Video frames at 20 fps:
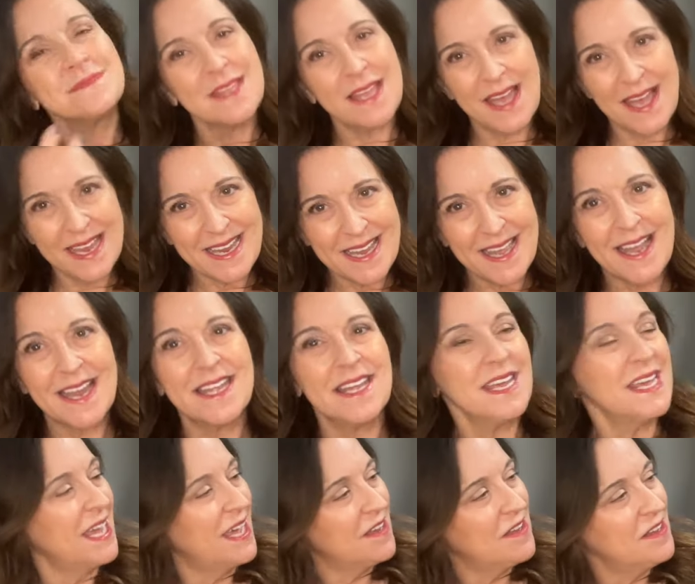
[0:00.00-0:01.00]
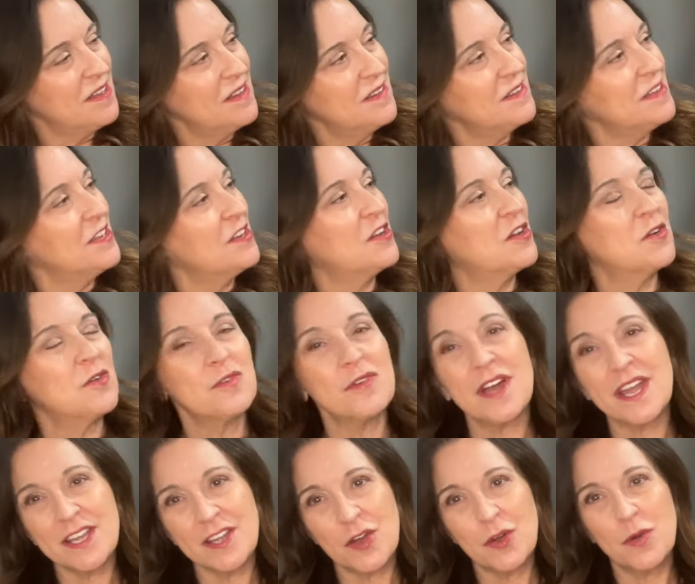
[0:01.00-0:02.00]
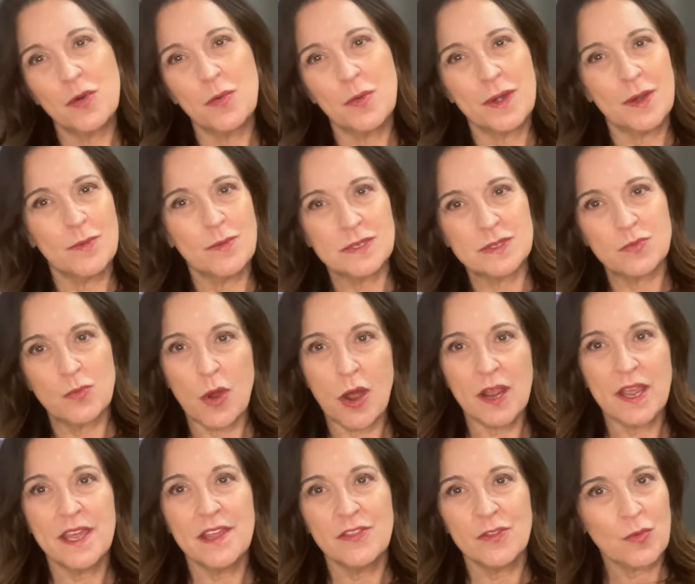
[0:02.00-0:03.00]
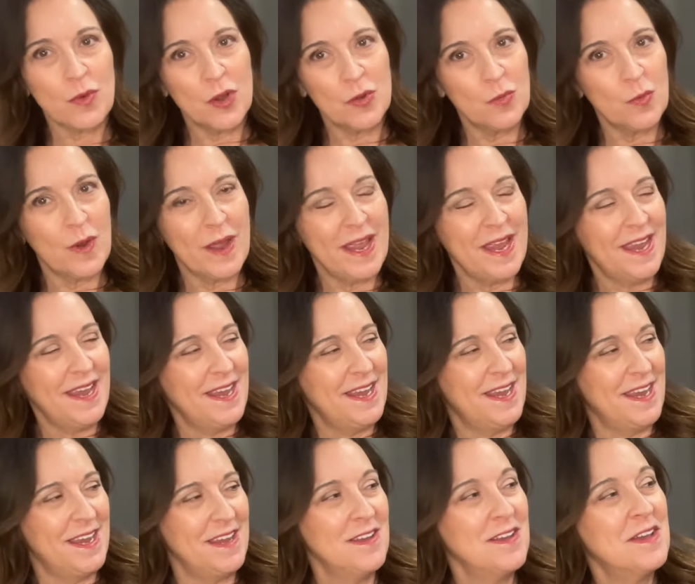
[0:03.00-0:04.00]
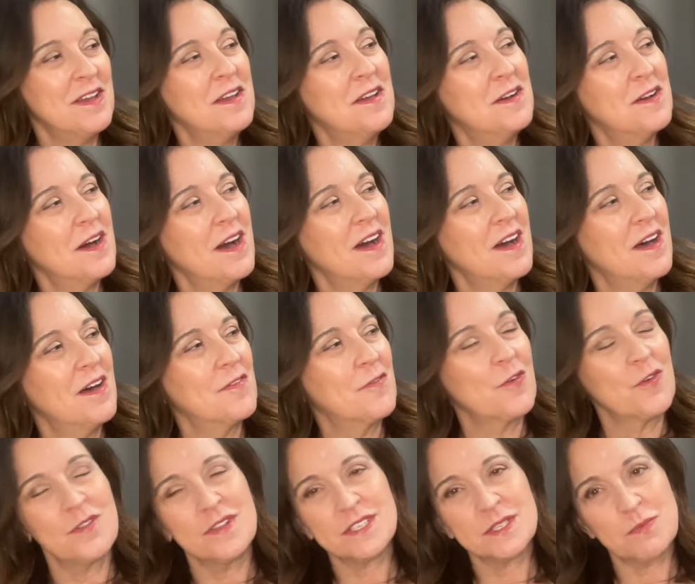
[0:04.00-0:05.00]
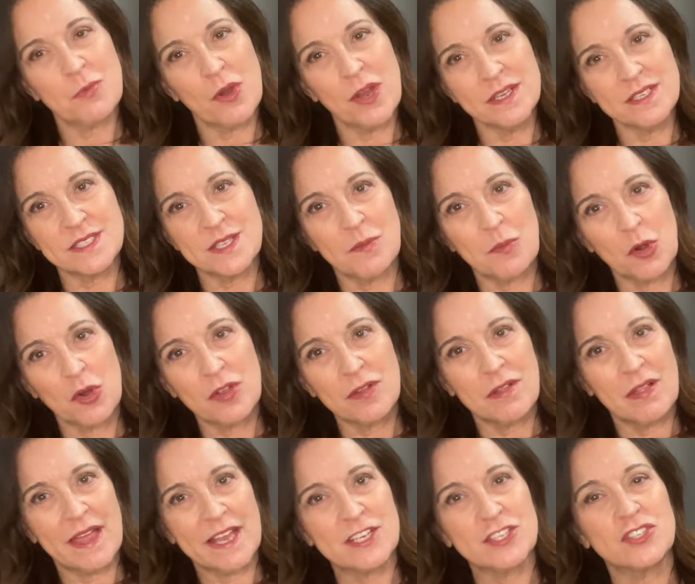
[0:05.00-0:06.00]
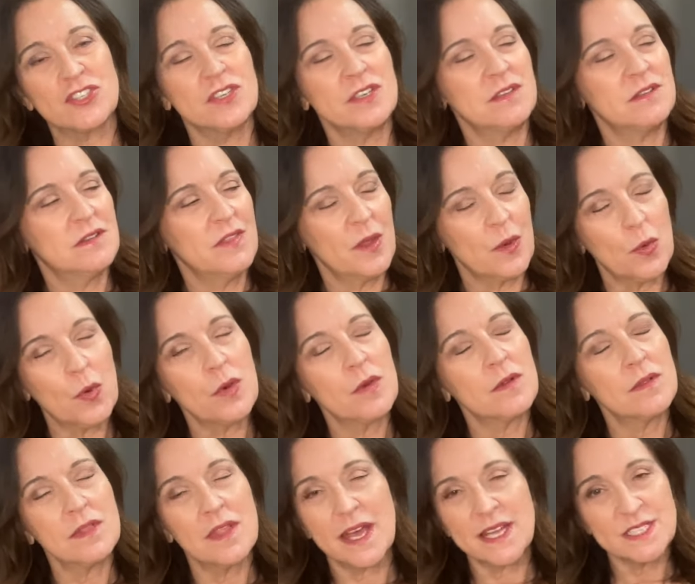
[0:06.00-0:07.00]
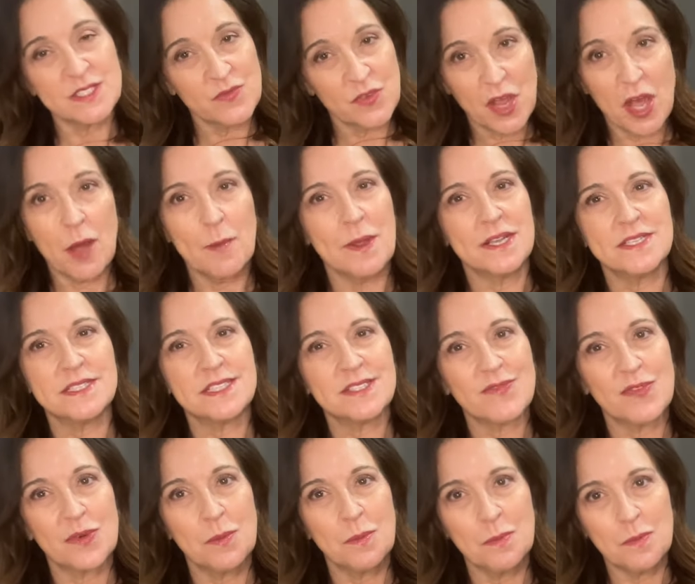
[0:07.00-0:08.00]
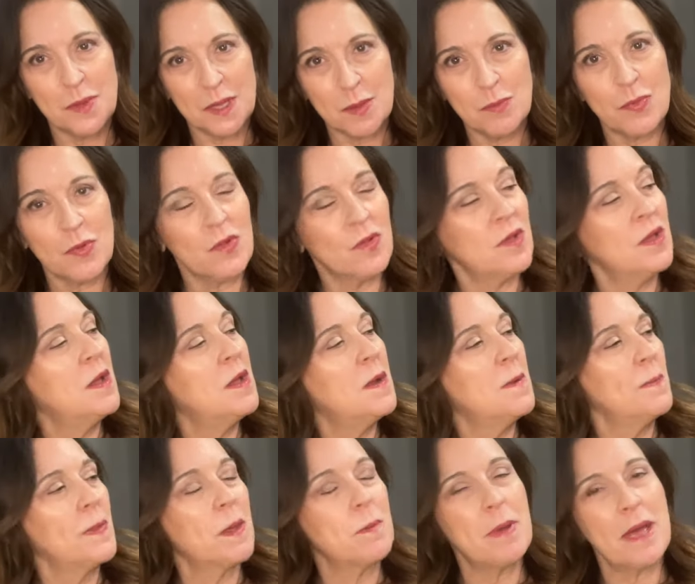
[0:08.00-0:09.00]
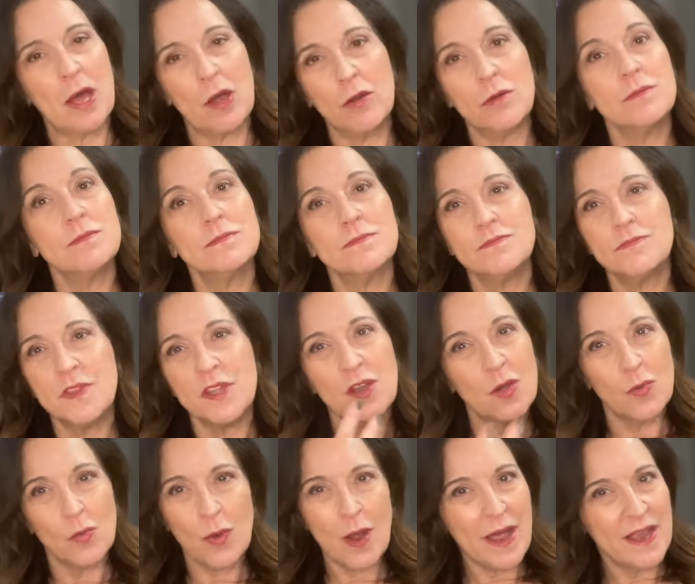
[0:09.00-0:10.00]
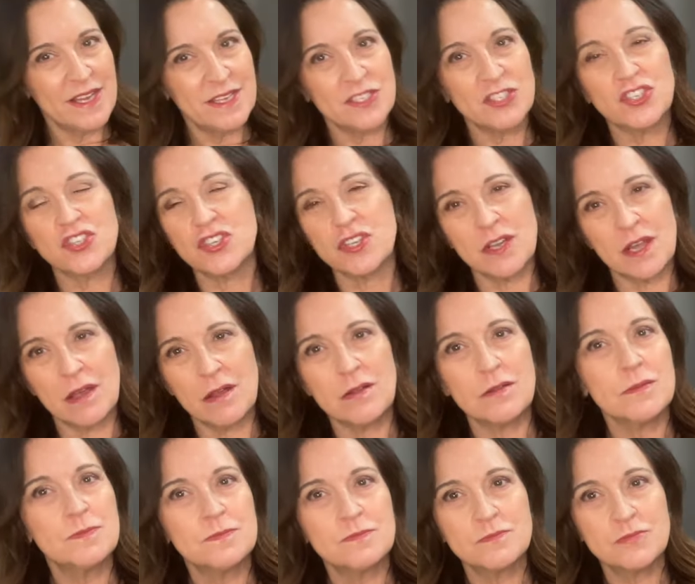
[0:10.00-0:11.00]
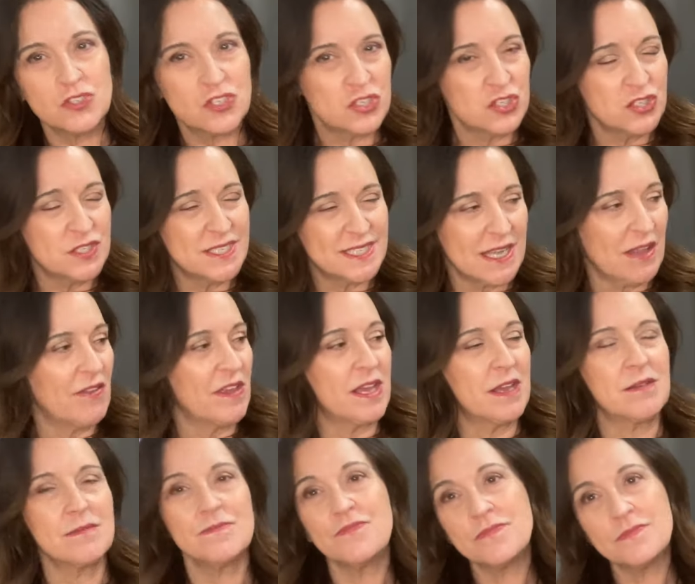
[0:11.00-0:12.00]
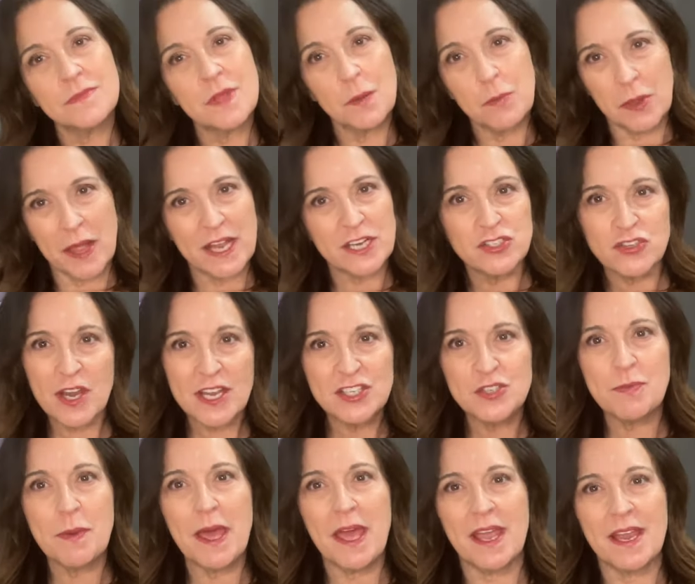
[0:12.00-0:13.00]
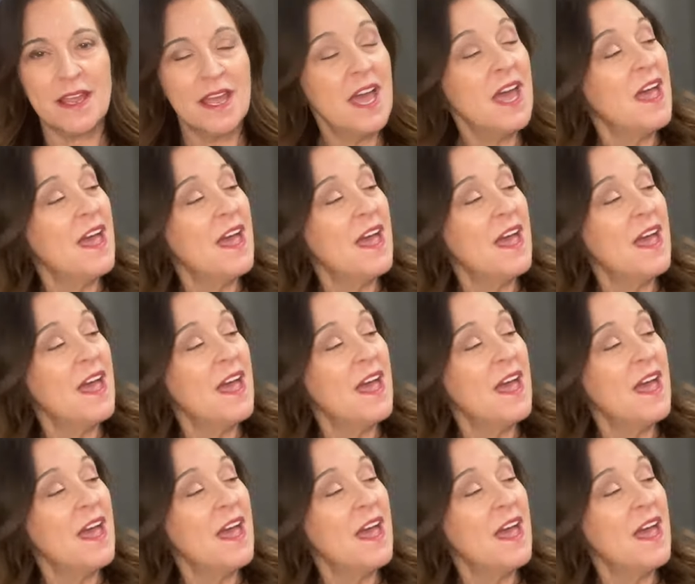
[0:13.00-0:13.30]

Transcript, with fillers: I kind of get it. You know, I know when it was walking the runway uh, for the spring summer collection, there were lots of comments from people about, you know, why is Chanel selling a black trash bag?